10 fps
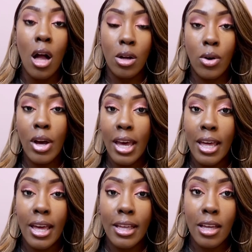go
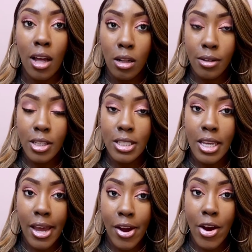ahead and color this
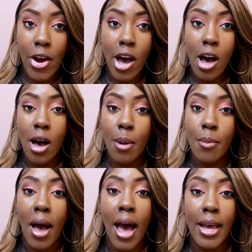hair.
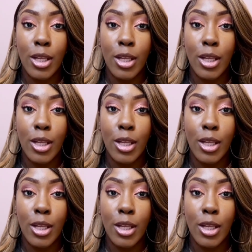I